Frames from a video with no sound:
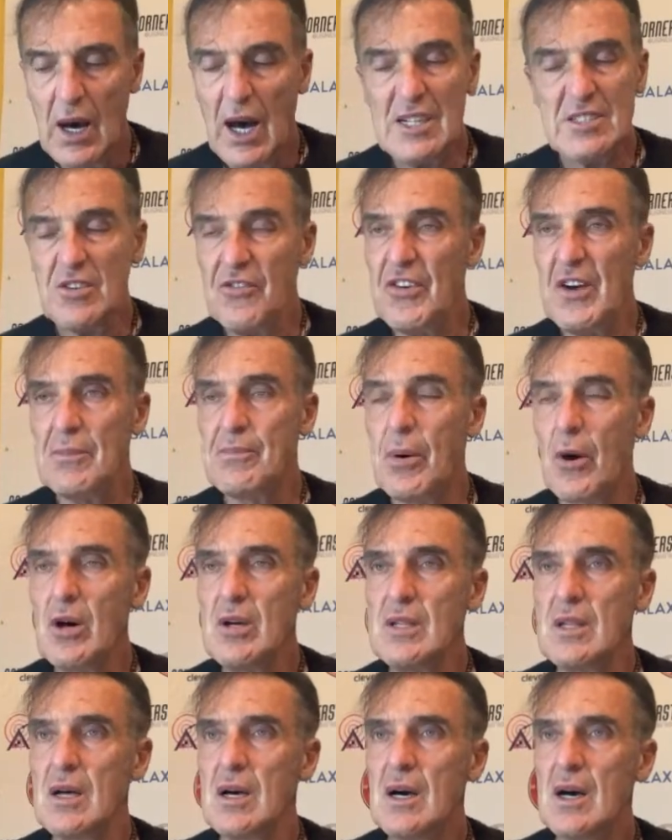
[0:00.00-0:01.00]
That's a fair
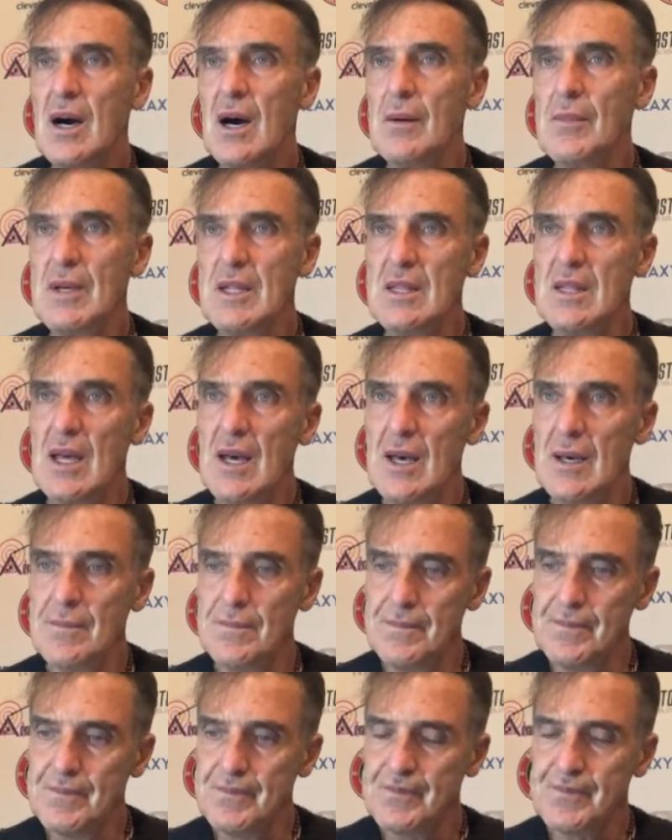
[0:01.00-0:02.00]
point. I
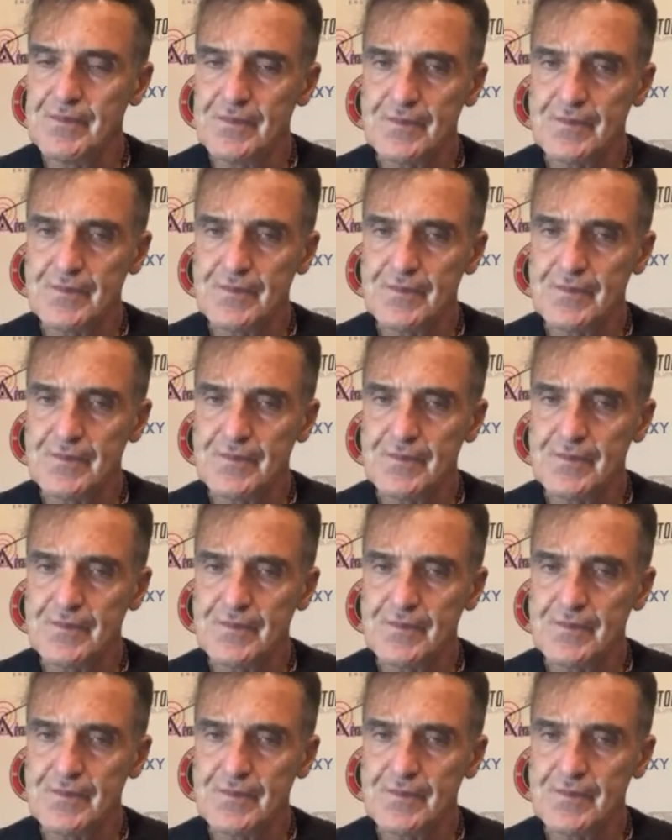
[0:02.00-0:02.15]
mean,